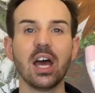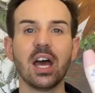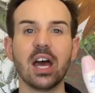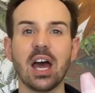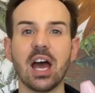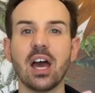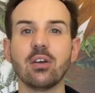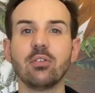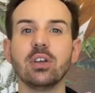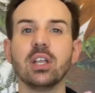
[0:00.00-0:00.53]

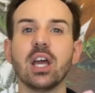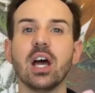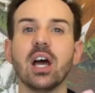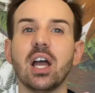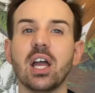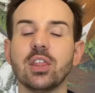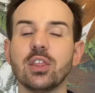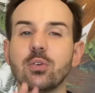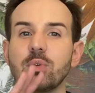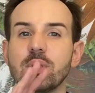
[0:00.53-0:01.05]
area,
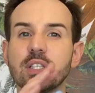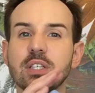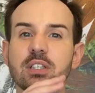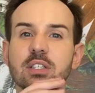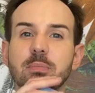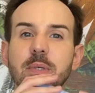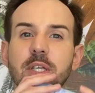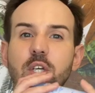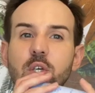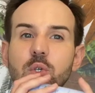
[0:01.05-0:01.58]
and the reason
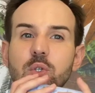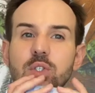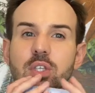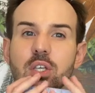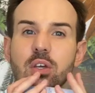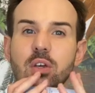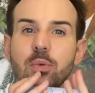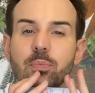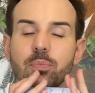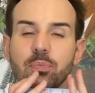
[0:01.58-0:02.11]
is because
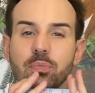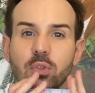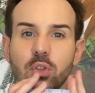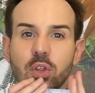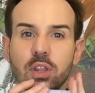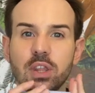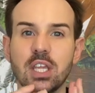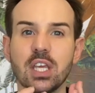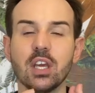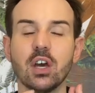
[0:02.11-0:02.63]

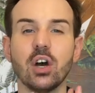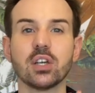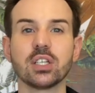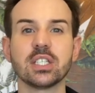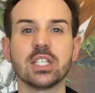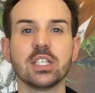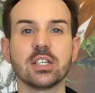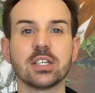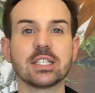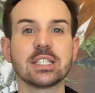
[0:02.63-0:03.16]
the
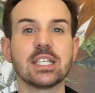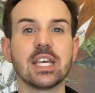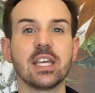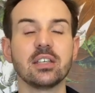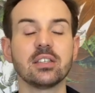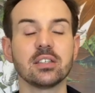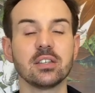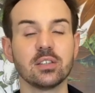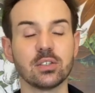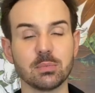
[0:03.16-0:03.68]

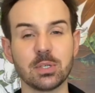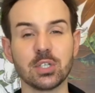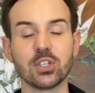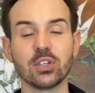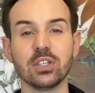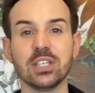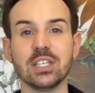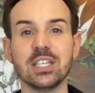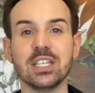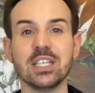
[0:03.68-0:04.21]
octinoxate
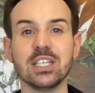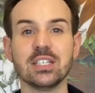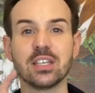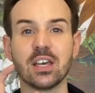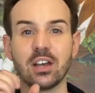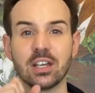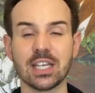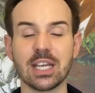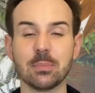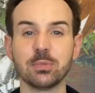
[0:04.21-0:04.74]
especially is
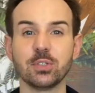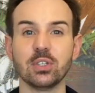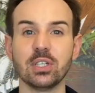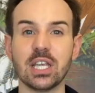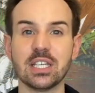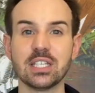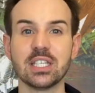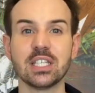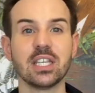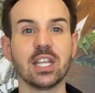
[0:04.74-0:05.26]

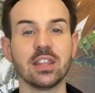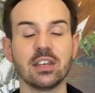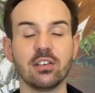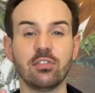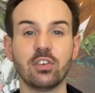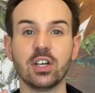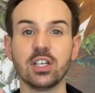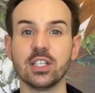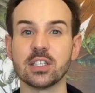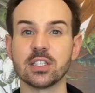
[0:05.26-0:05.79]
encapsulated and
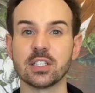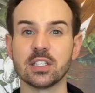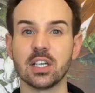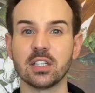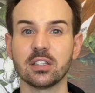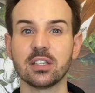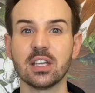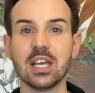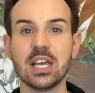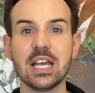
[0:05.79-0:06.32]
therefore it does
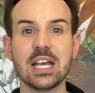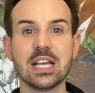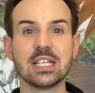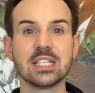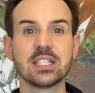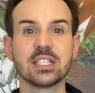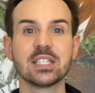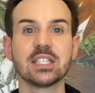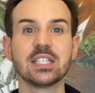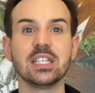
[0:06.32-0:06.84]
not
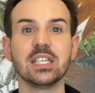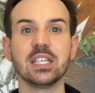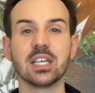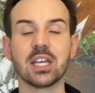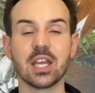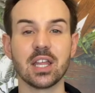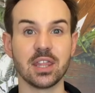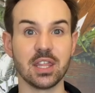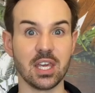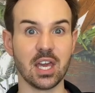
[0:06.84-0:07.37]

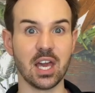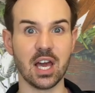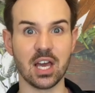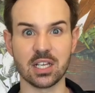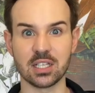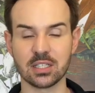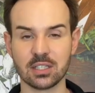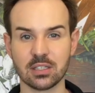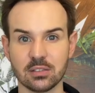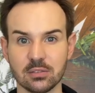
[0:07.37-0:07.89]
sting the
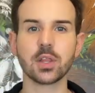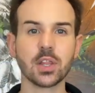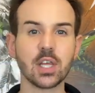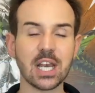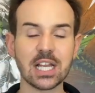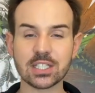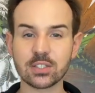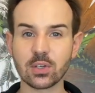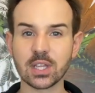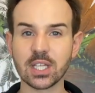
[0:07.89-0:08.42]
eyes. The
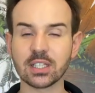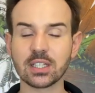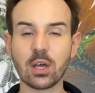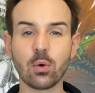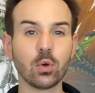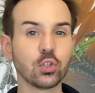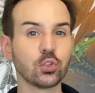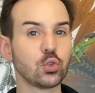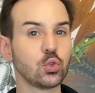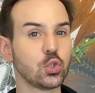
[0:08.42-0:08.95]
last one that I
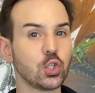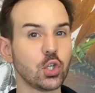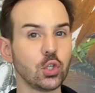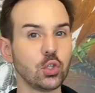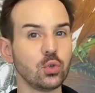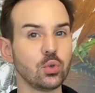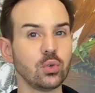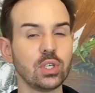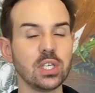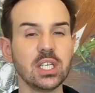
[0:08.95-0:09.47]
want to show
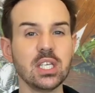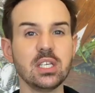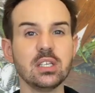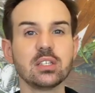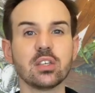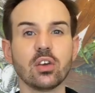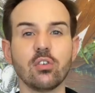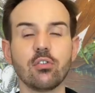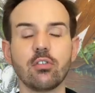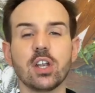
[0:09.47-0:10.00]
you
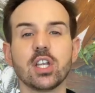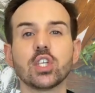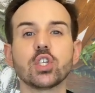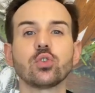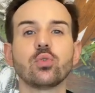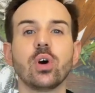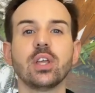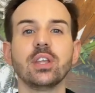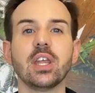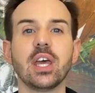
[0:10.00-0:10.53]
is a French
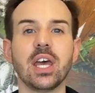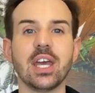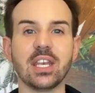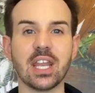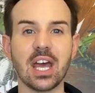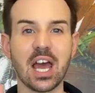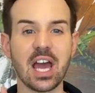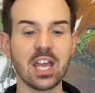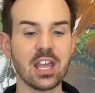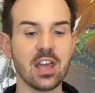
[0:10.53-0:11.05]
one,
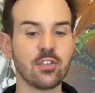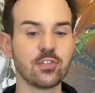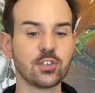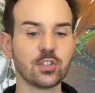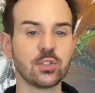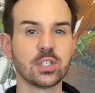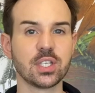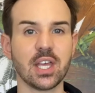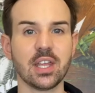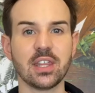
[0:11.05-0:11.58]
and I have
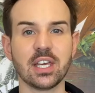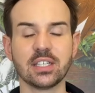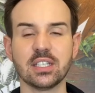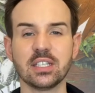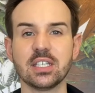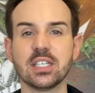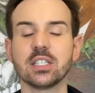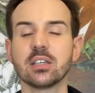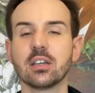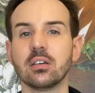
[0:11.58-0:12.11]
to say that
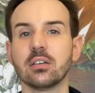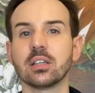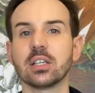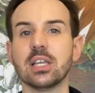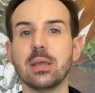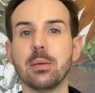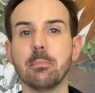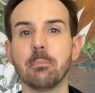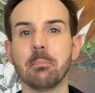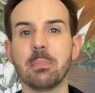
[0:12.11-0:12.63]
it is
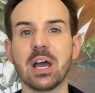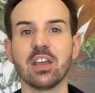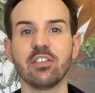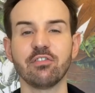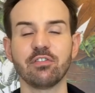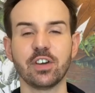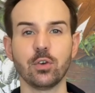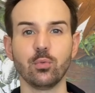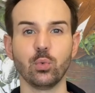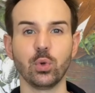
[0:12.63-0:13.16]
currently my
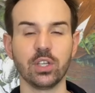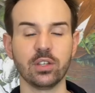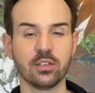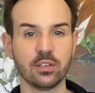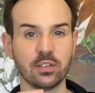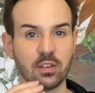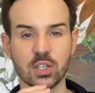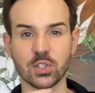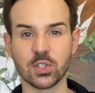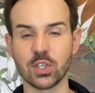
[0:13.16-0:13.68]
favorite
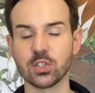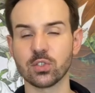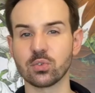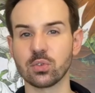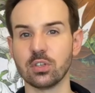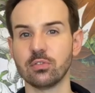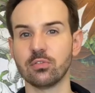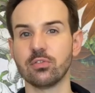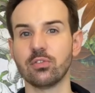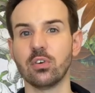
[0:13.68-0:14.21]

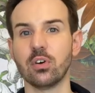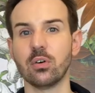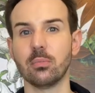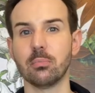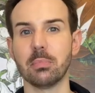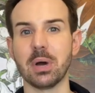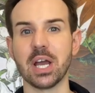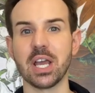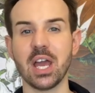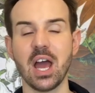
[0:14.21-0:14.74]
sunscreen for
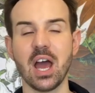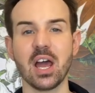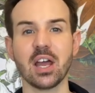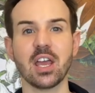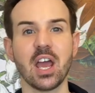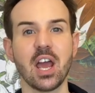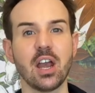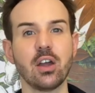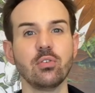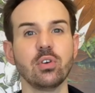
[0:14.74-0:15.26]
my
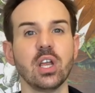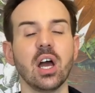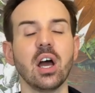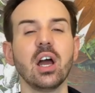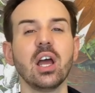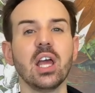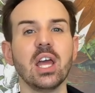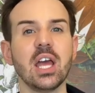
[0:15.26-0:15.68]
eye area,